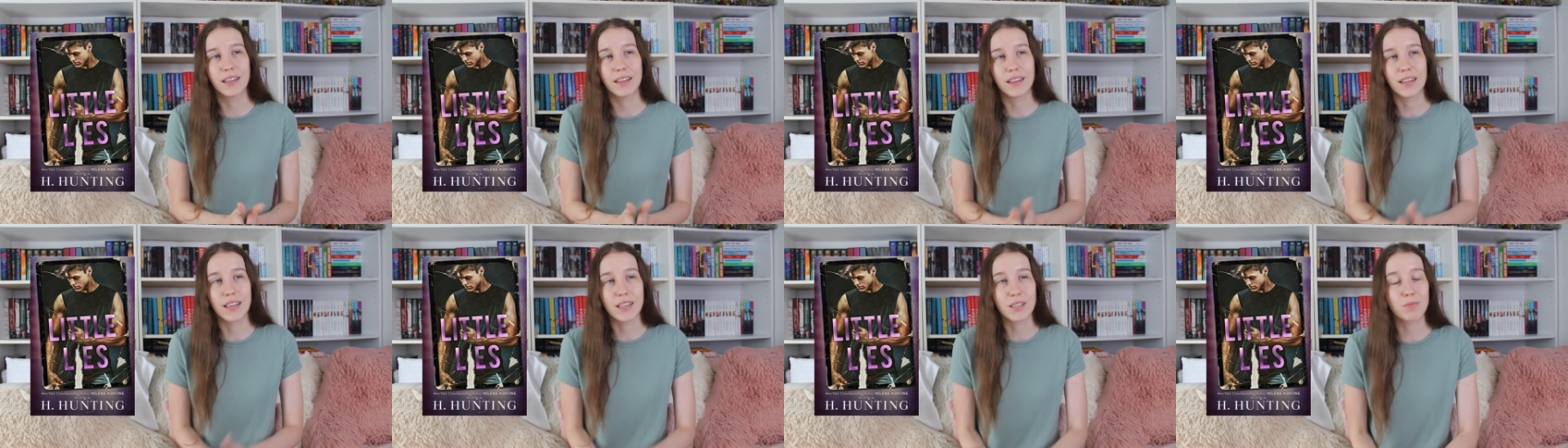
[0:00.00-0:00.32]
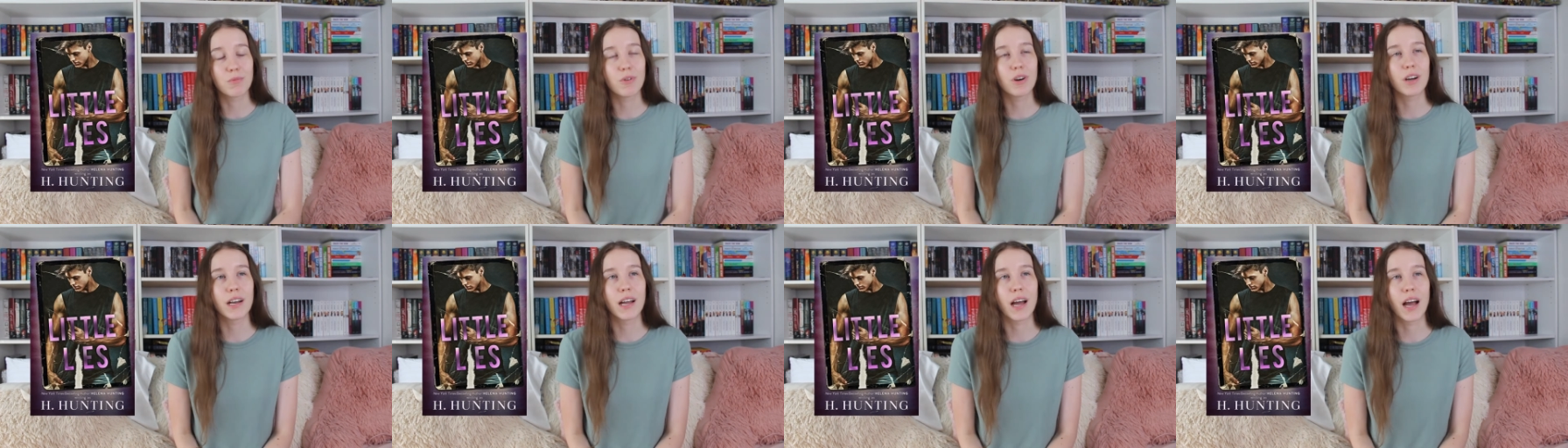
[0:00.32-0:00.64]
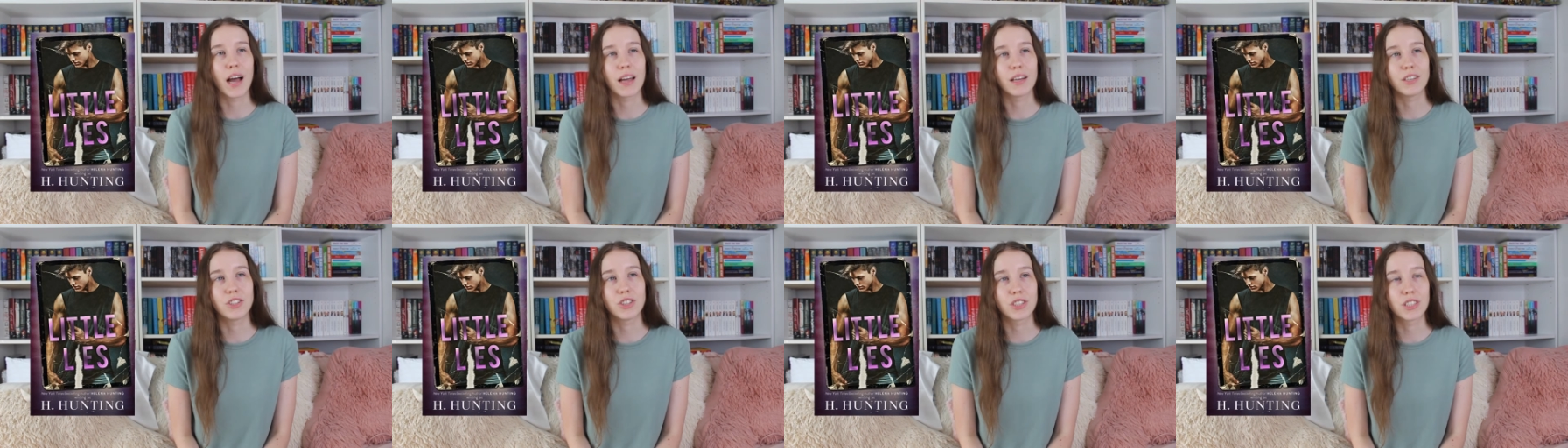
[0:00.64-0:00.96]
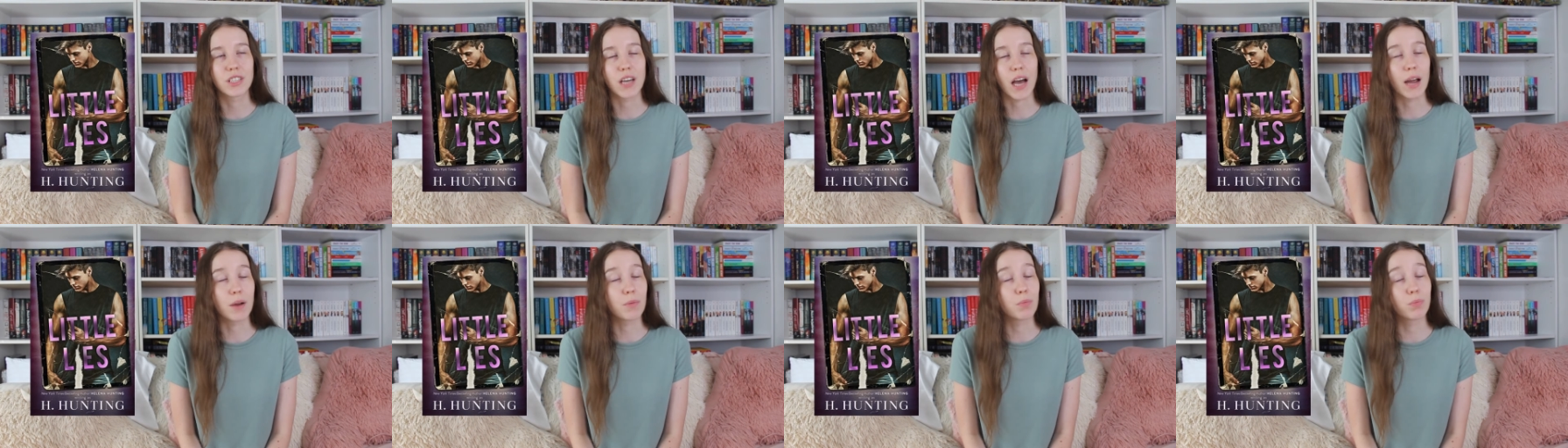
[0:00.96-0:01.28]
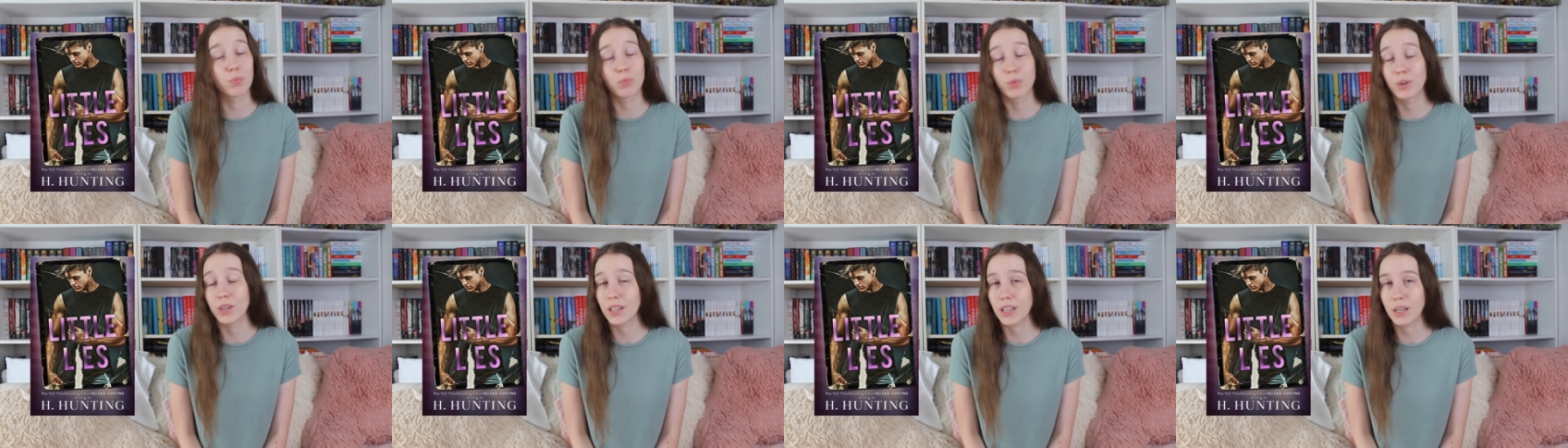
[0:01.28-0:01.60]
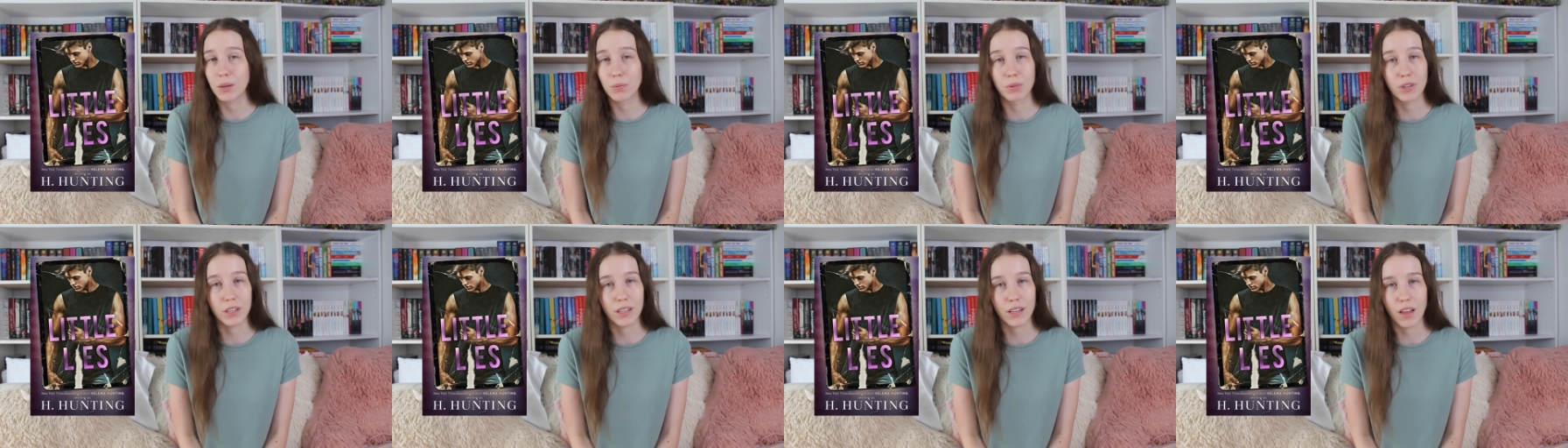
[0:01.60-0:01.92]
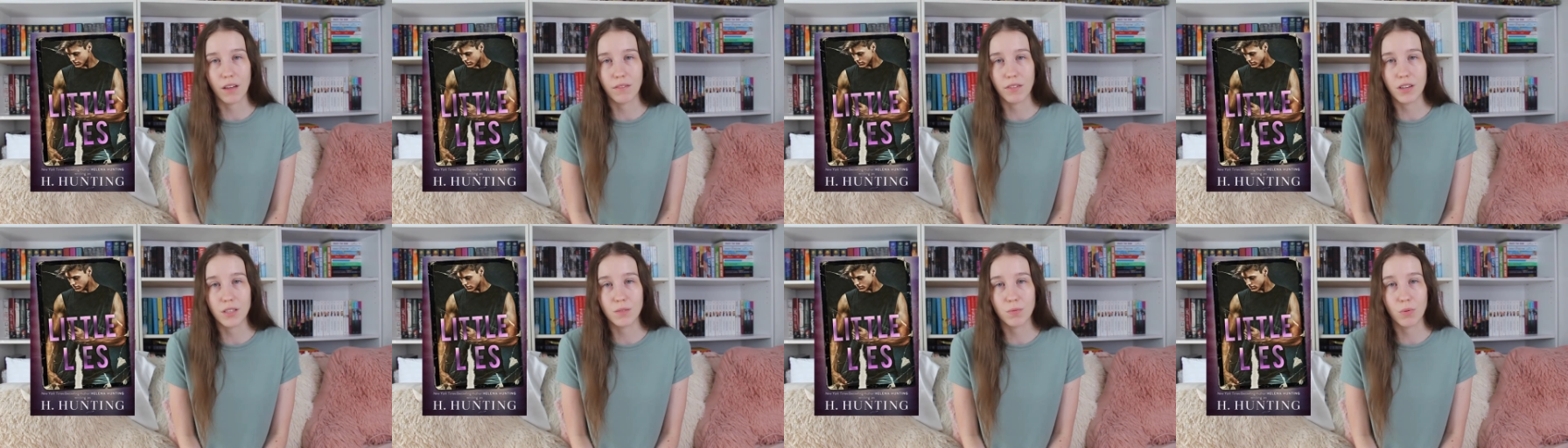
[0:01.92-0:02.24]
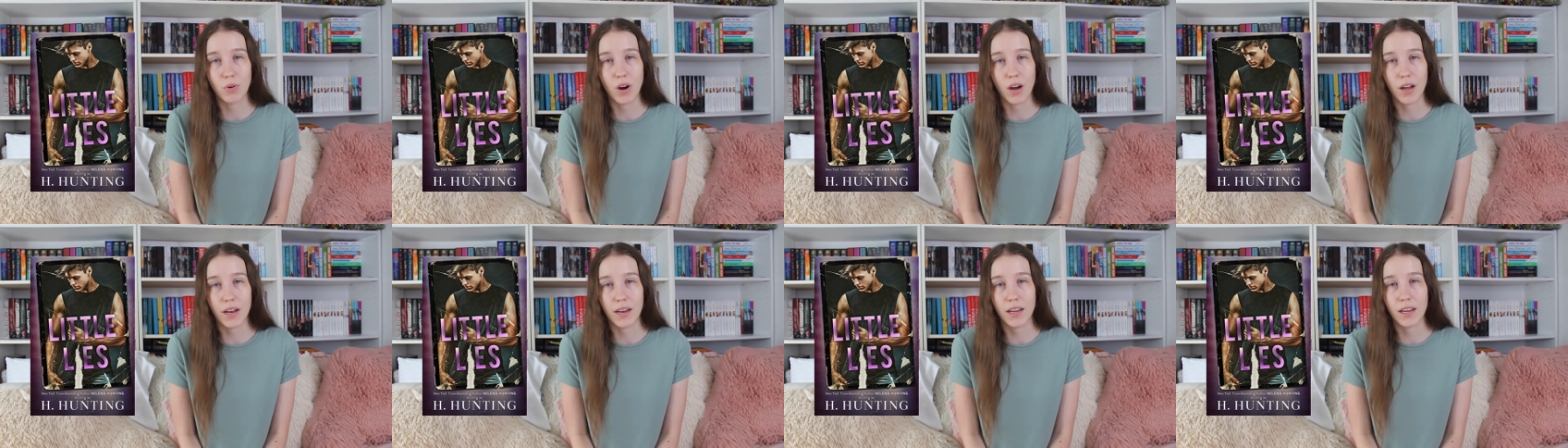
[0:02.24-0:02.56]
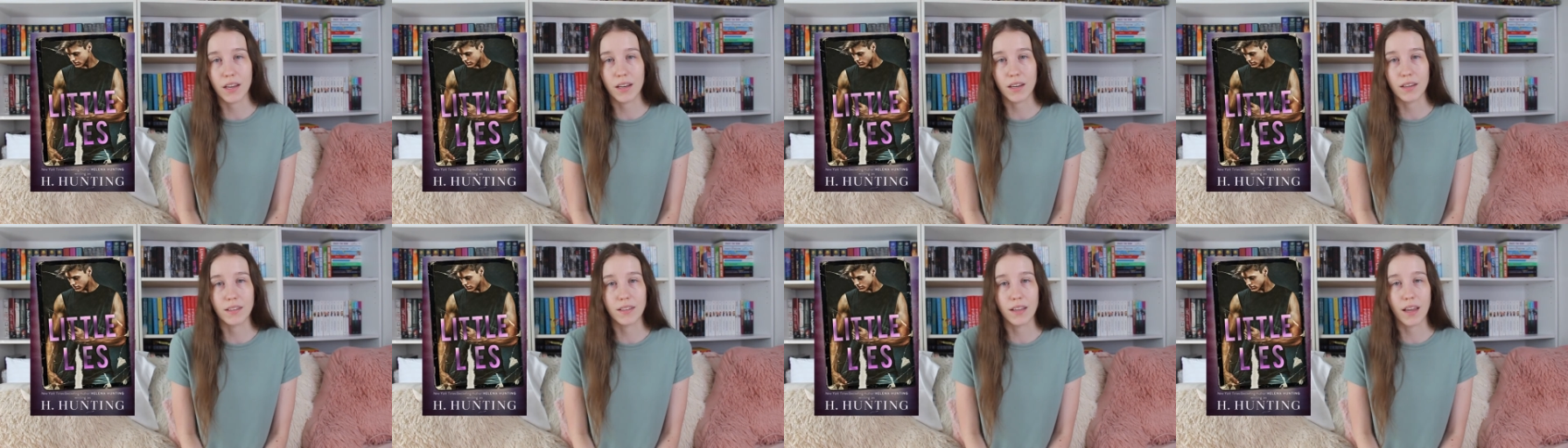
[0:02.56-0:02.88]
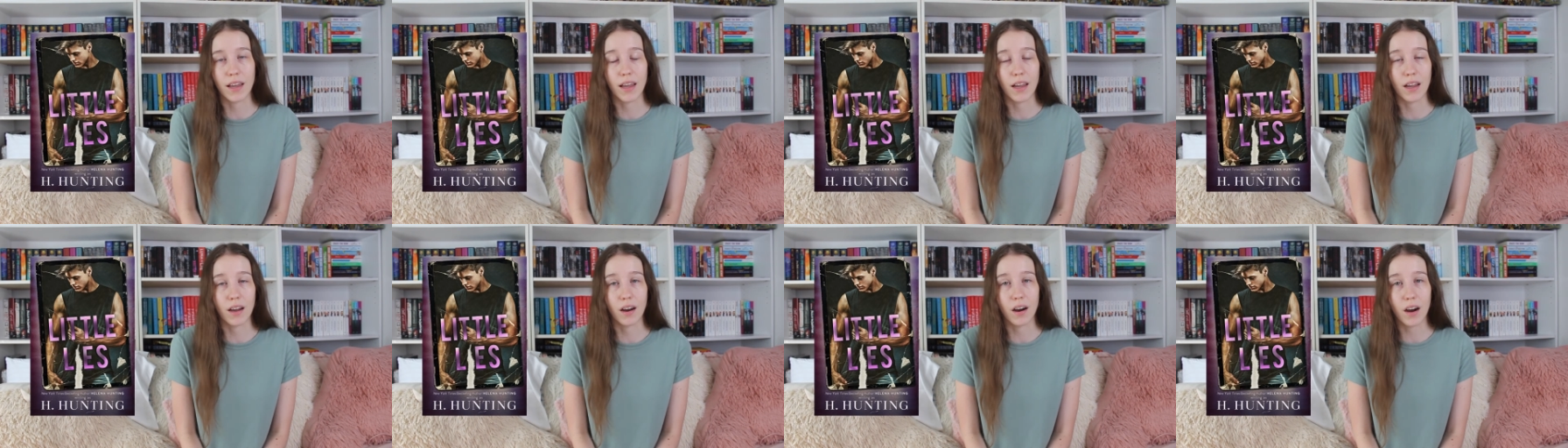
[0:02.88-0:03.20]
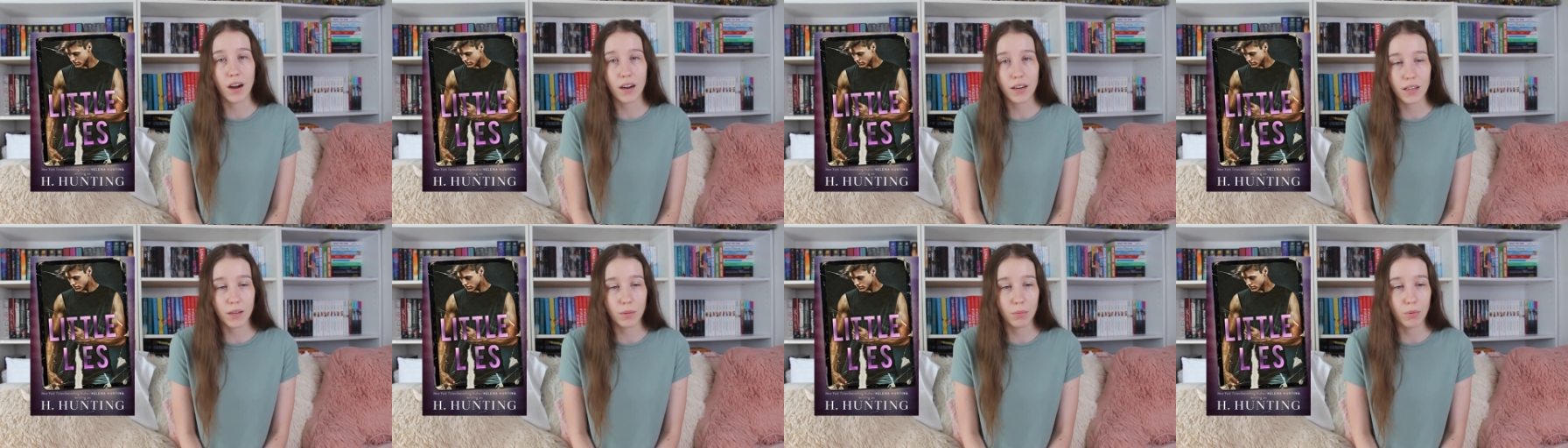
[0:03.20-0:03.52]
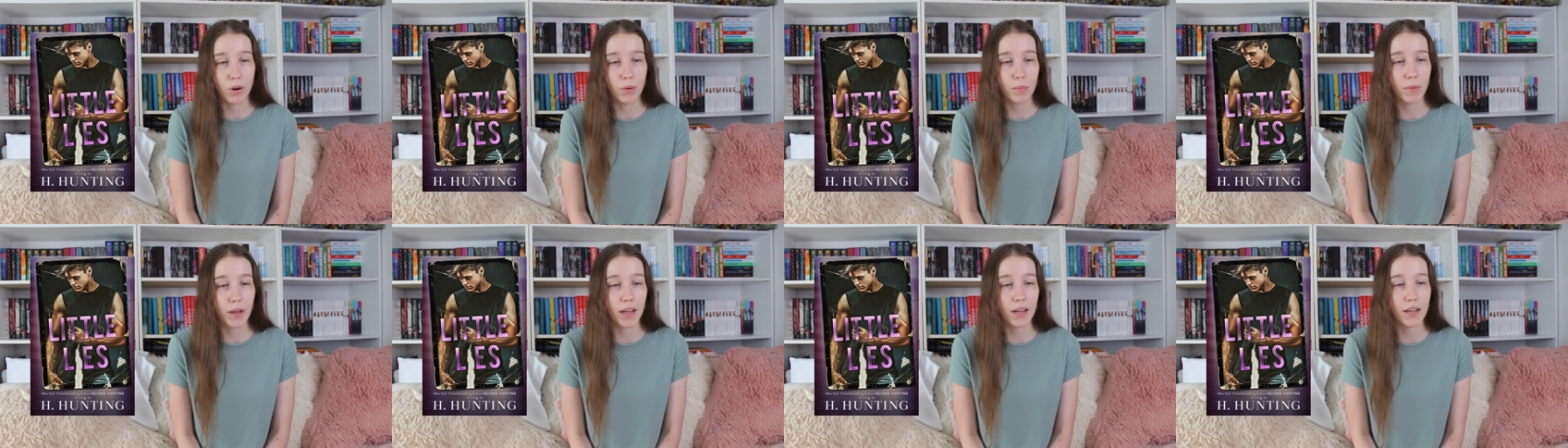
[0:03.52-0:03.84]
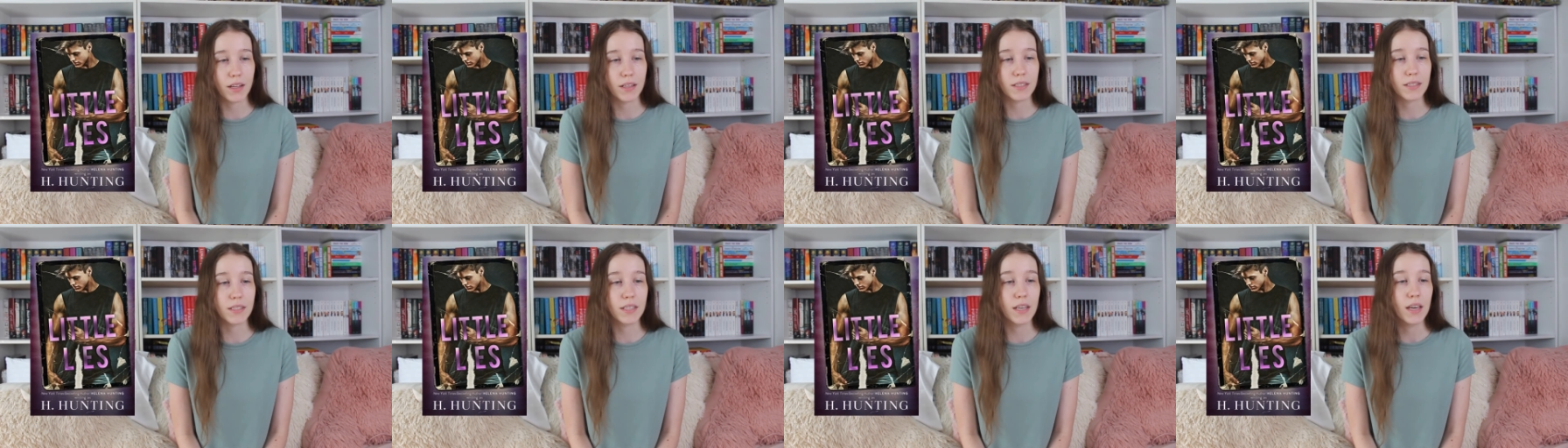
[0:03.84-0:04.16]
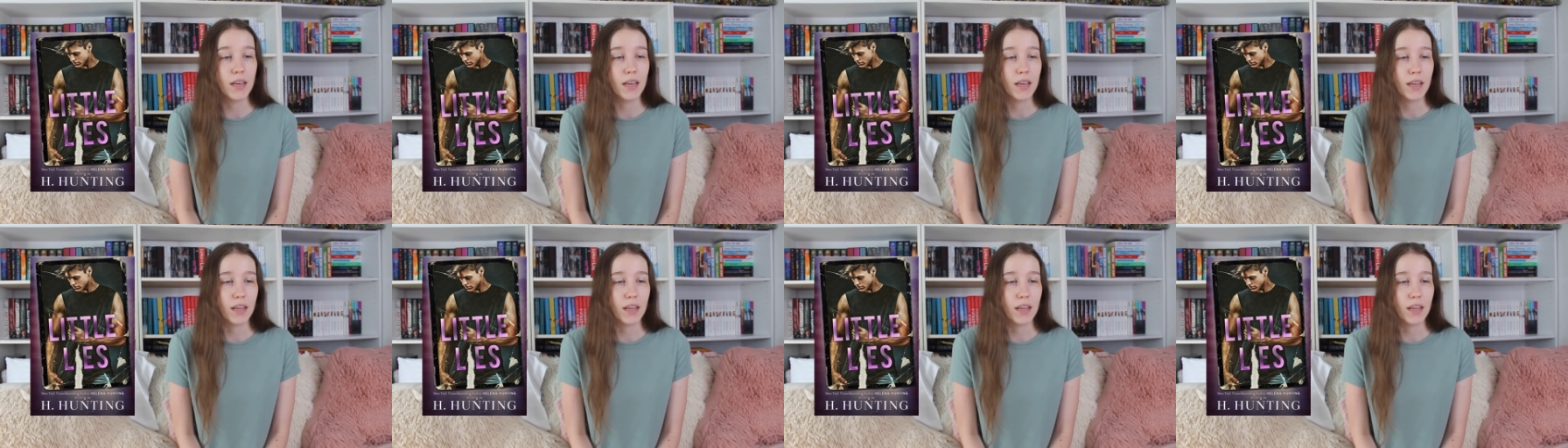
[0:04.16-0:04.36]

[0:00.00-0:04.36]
this one I just I really really love this one it is a hockey romance